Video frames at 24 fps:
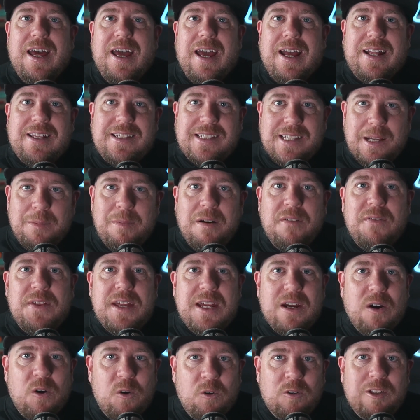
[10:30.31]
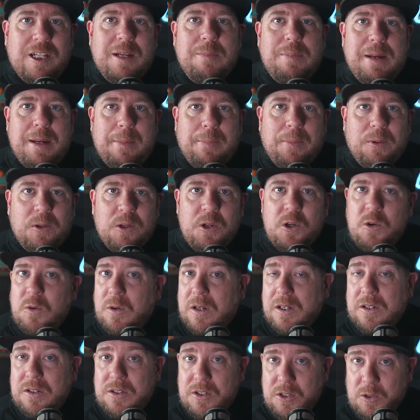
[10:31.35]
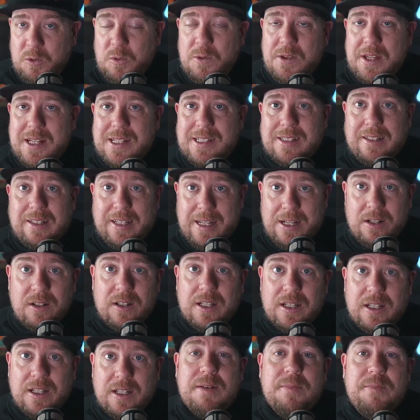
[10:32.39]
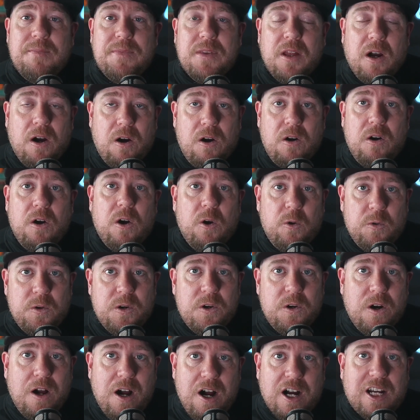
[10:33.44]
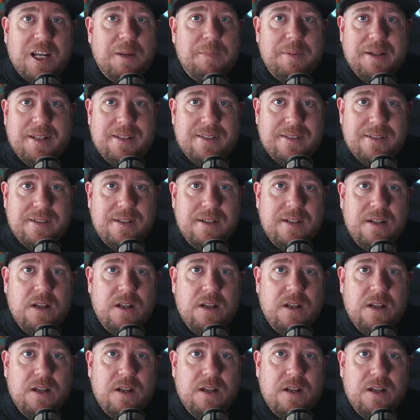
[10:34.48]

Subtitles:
And some of the only people who can do this legally are owner occupants